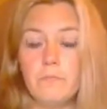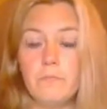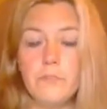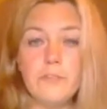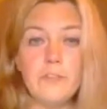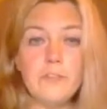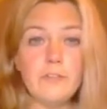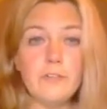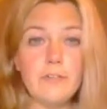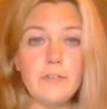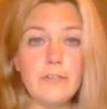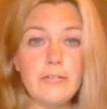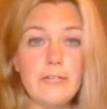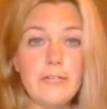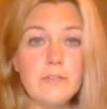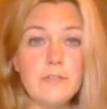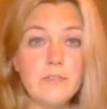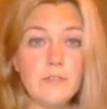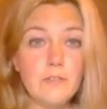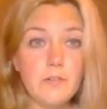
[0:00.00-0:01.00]
facility.
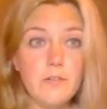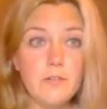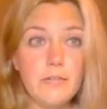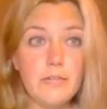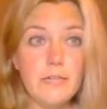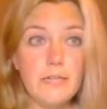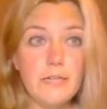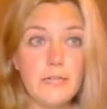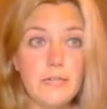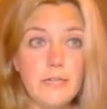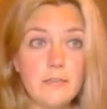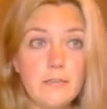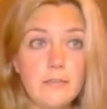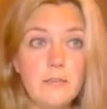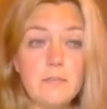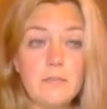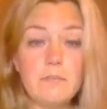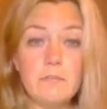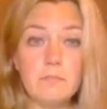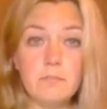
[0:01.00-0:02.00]
He's starting to
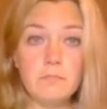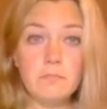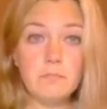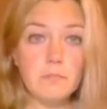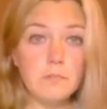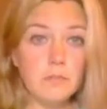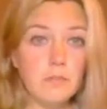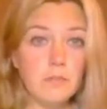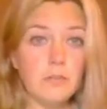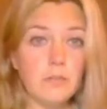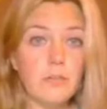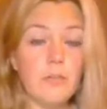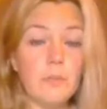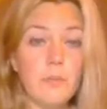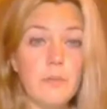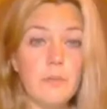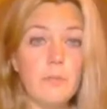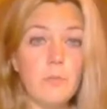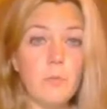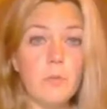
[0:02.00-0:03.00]
eat a
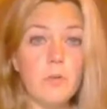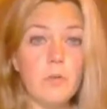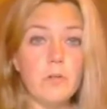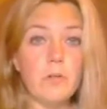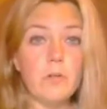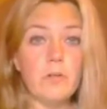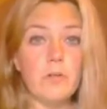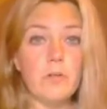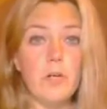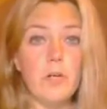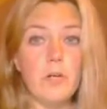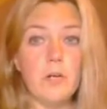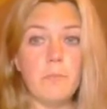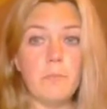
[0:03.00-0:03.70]
little bit more.